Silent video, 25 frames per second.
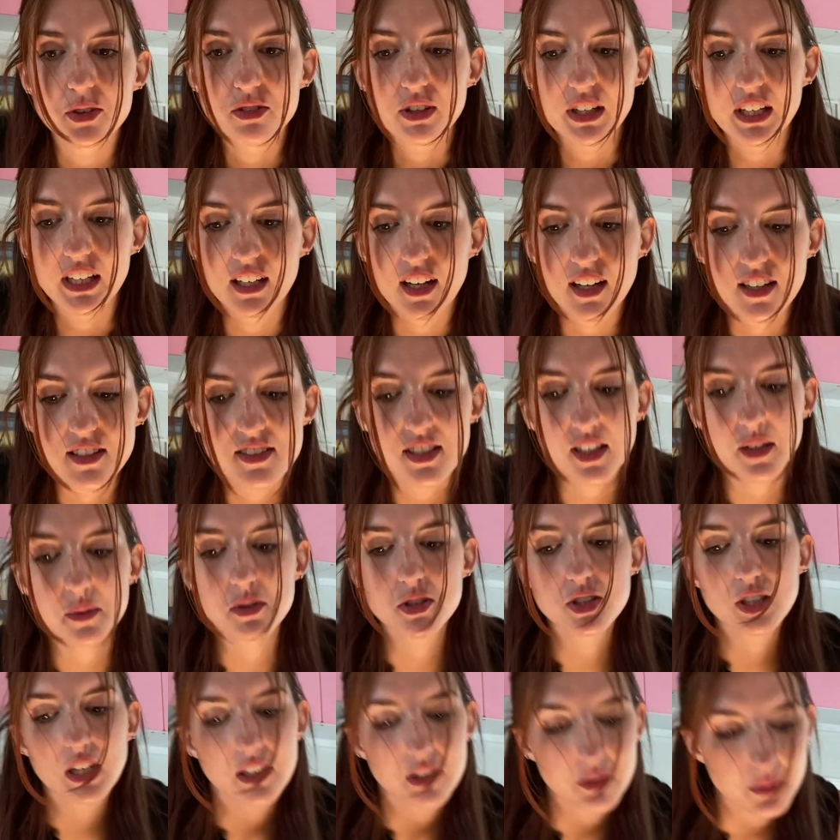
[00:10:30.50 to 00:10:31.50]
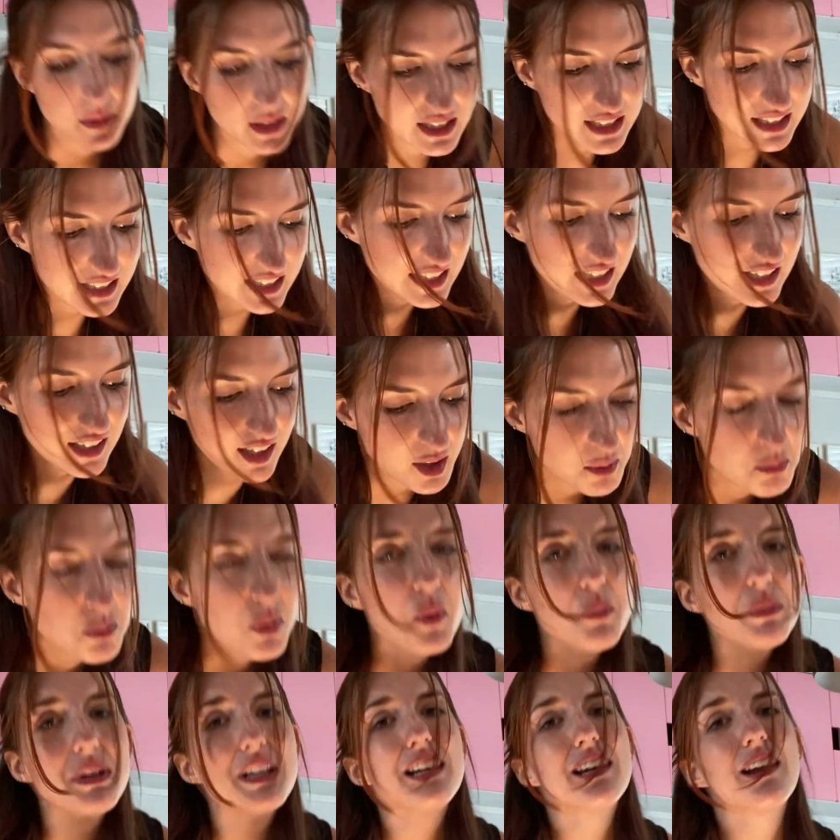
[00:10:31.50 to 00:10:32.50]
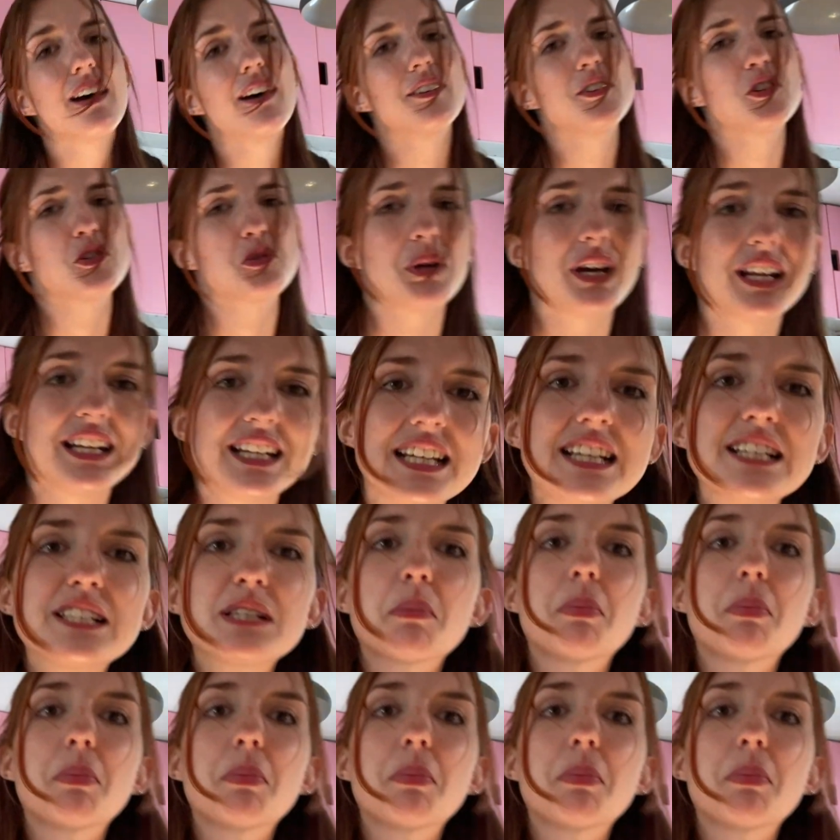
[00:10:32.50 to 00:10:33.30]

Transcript: really nice that I was shadowing and he like bought me lunch. We had eat a